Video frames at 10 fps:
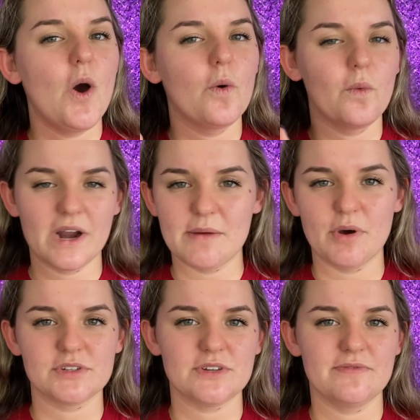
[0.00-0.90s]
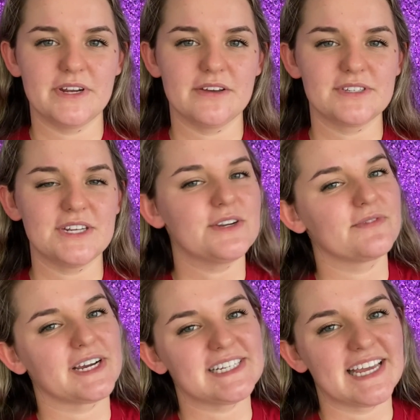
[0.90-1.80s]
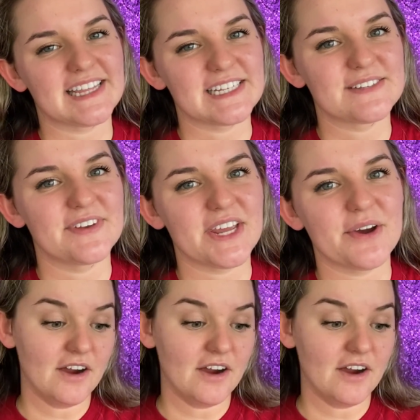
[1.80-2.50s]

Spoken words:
when I post new videos, and don't forget to like this video.